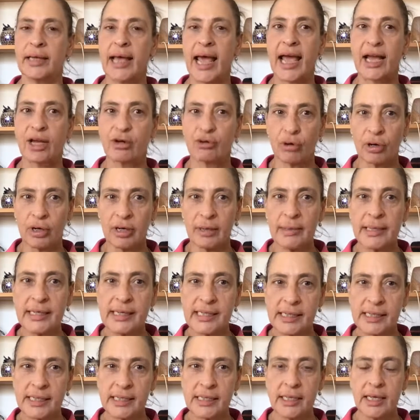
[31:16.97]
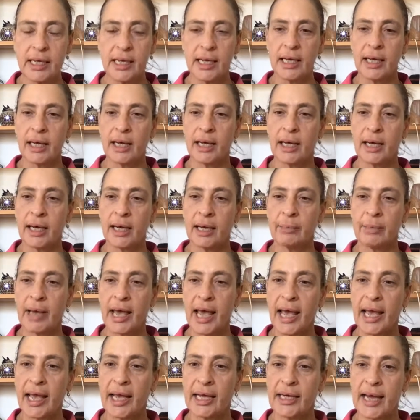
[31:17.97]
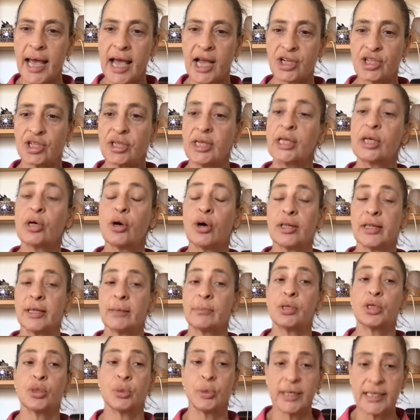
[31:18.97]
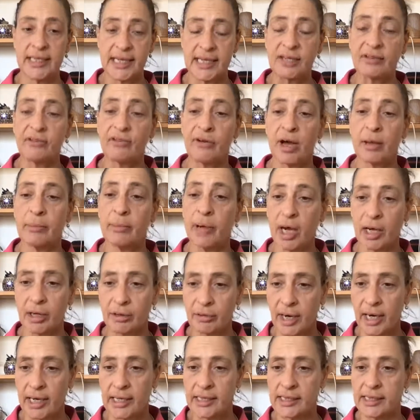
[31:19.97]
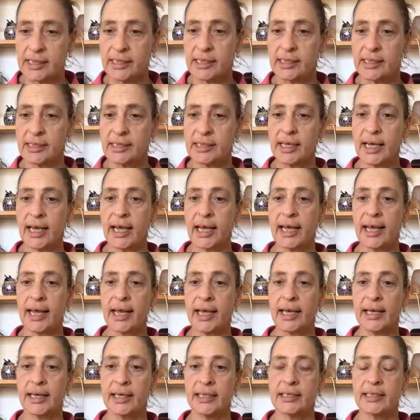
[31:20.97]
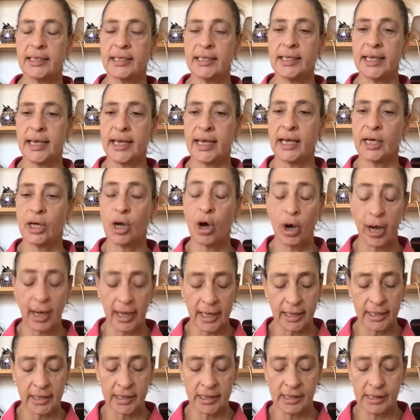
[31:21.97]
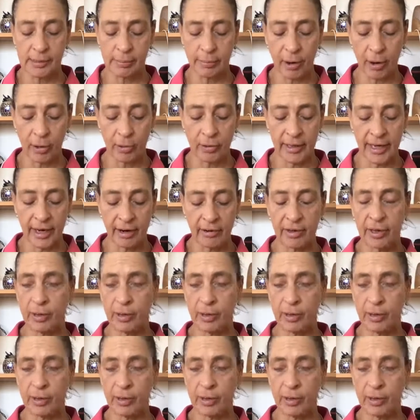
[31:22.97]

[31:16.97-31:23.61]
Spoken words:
agronomist and actually got them to identify my grasses, and then I spoke.